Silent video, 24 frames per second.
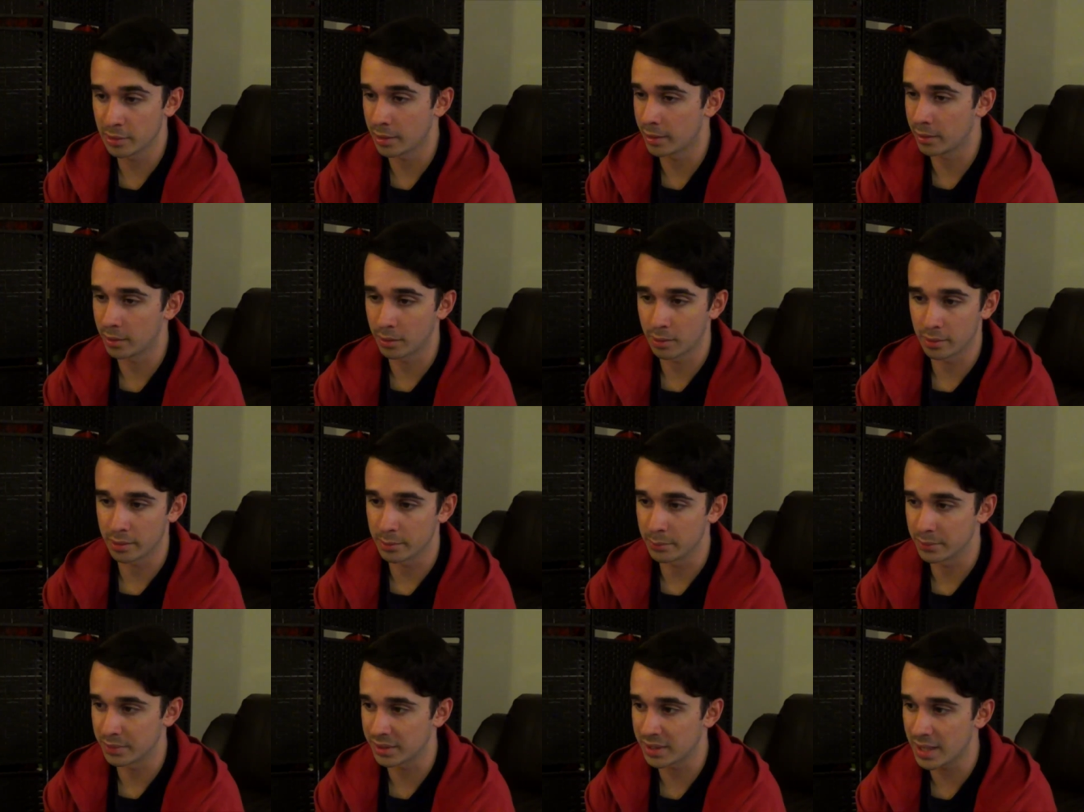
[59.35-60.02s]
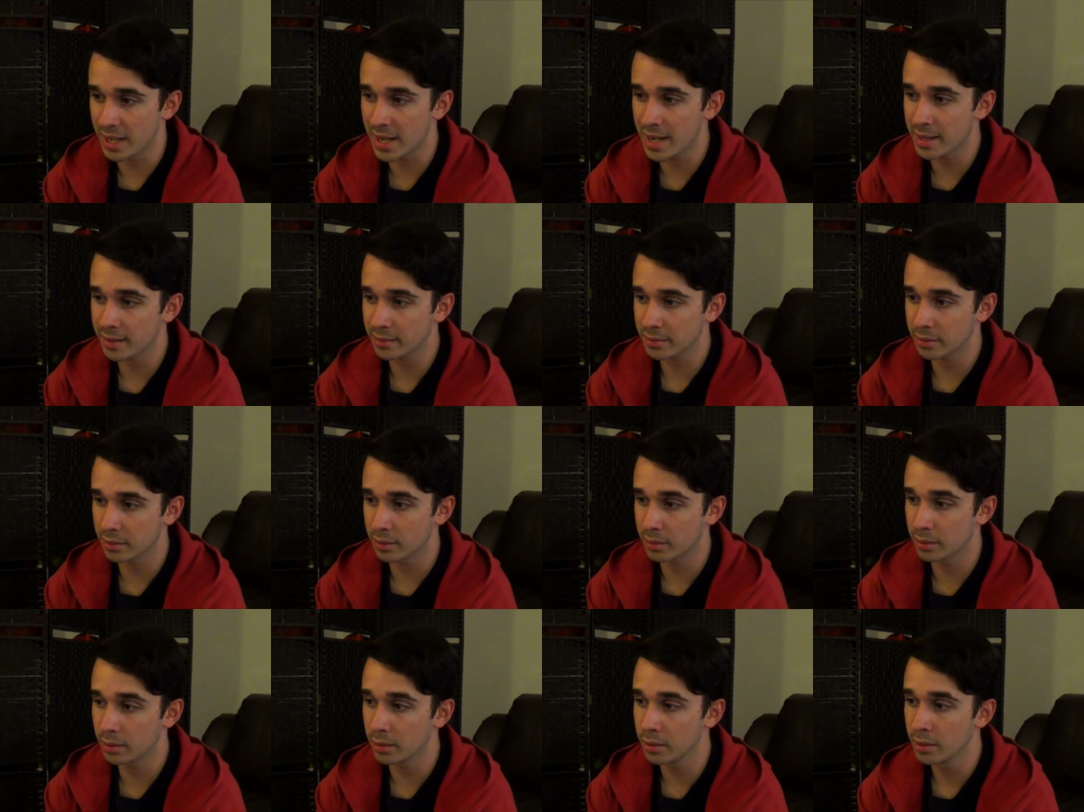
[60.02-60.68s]
I heard he was an
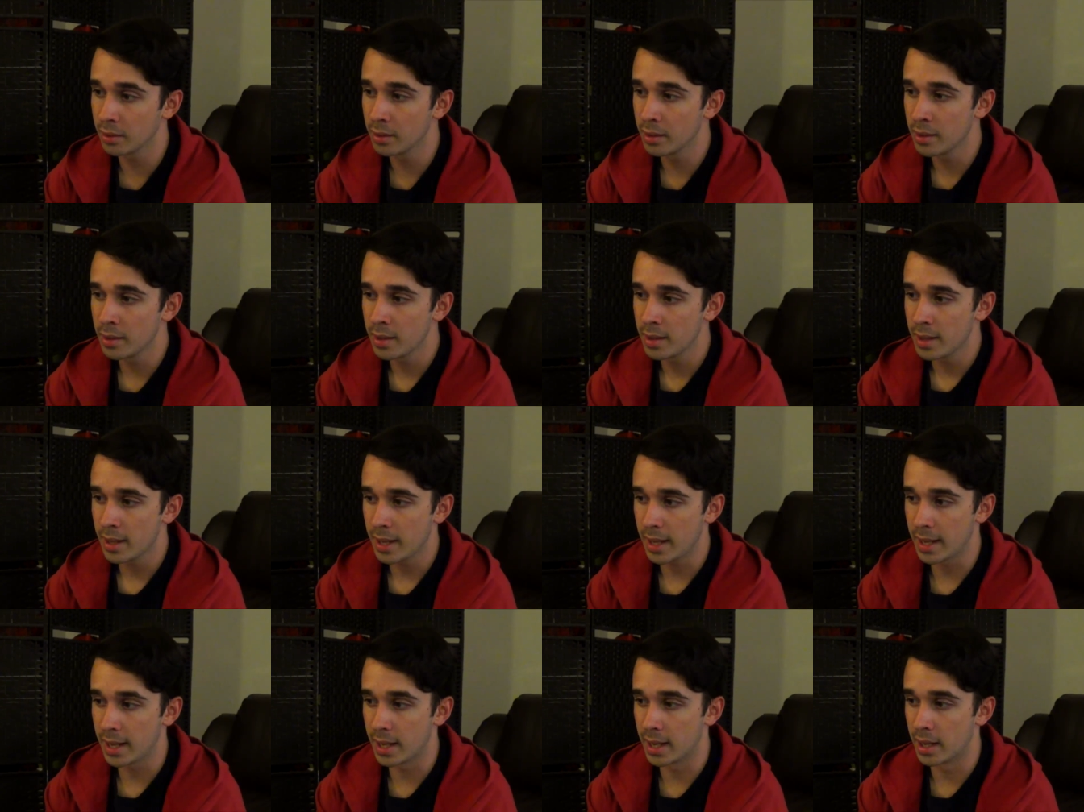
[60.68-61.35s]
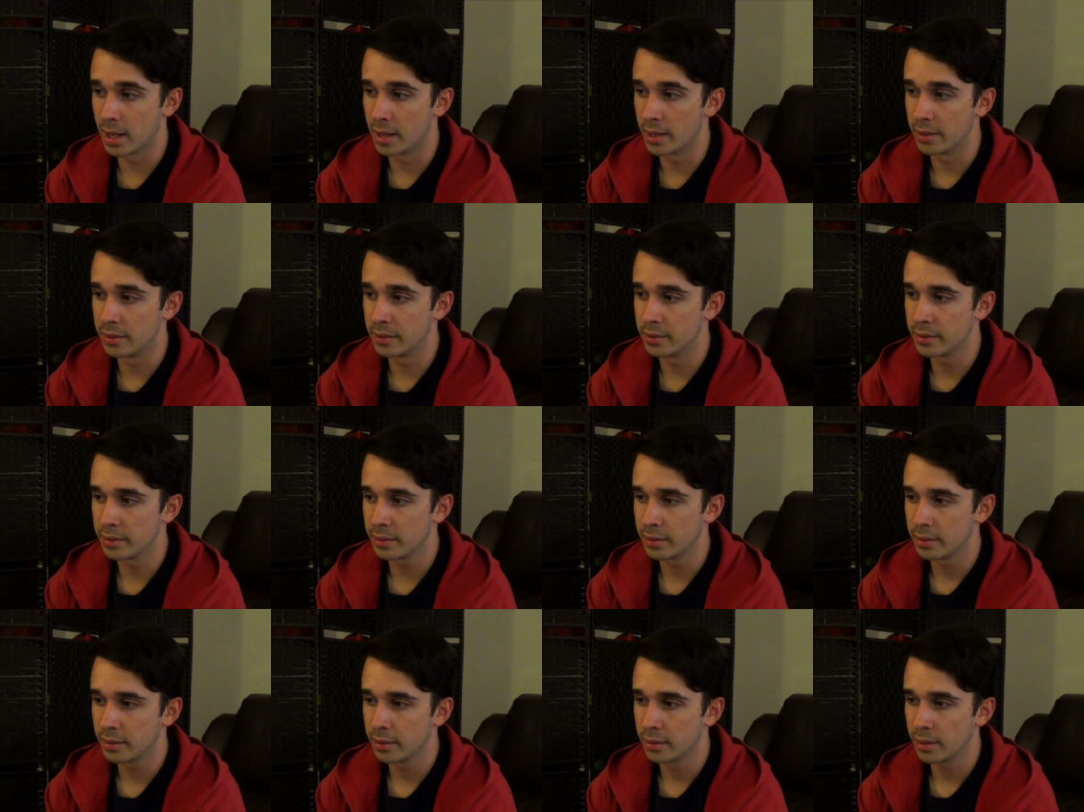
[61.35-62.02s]
actor, and
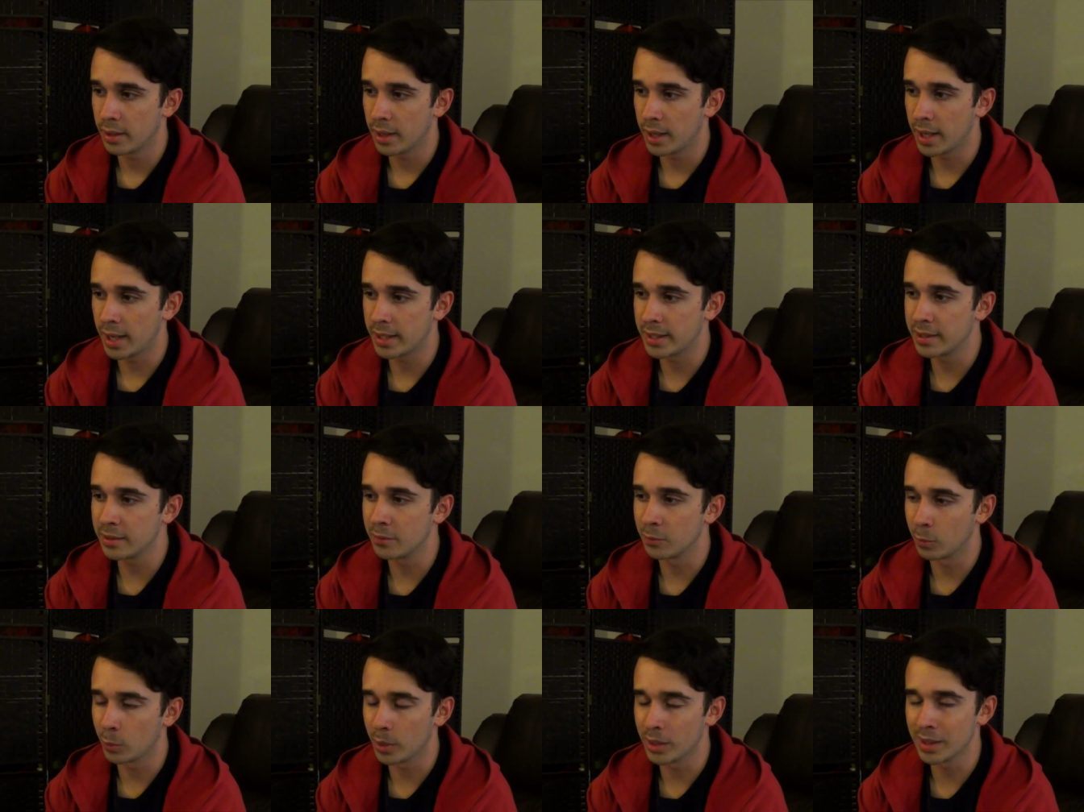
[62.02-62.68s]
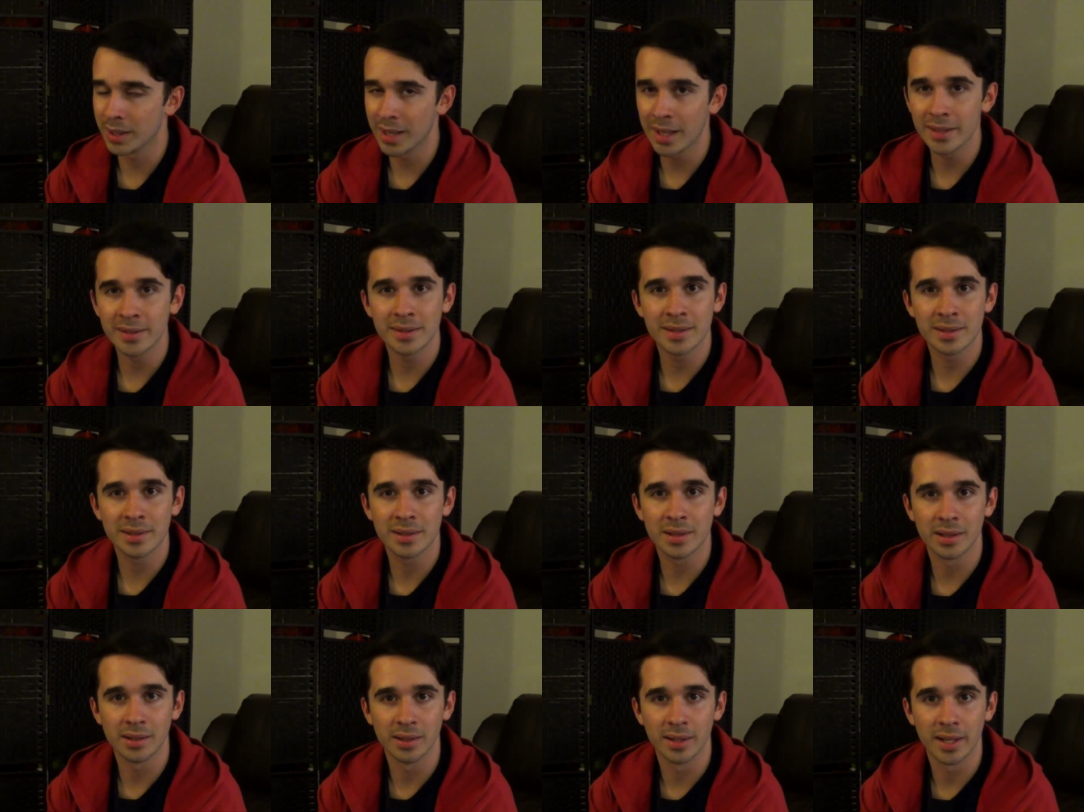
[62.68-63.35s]
I didn't realize
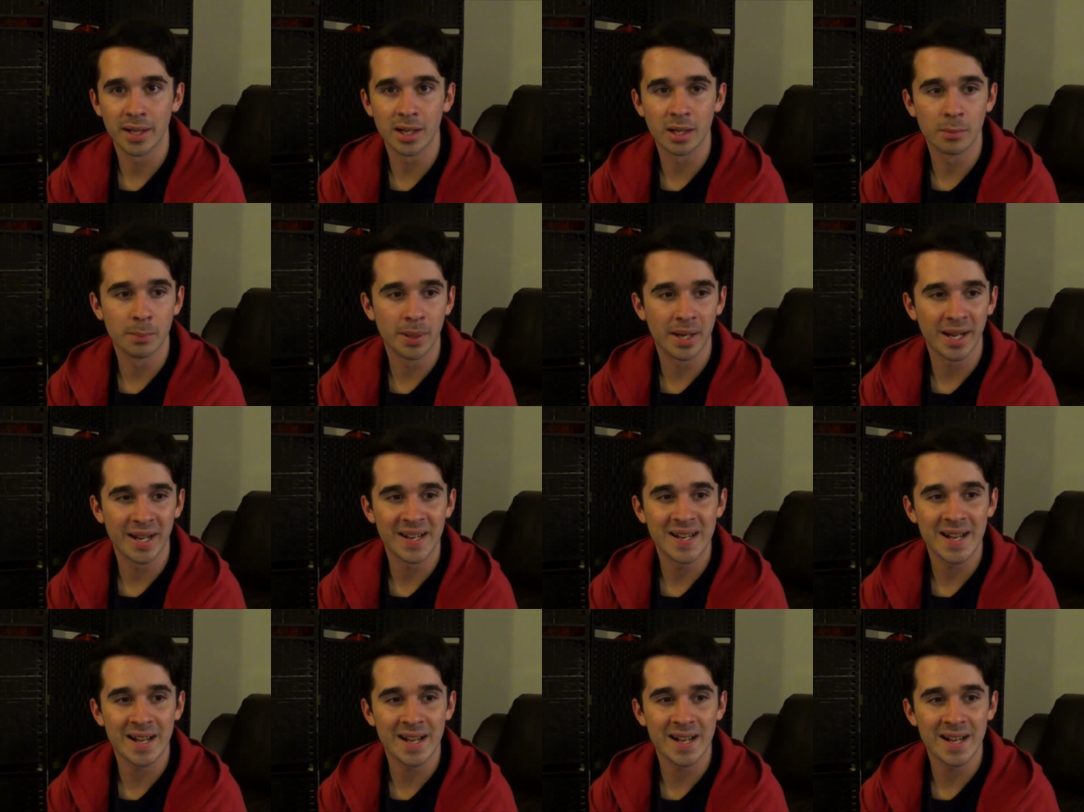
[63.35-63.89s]
this till later, but I had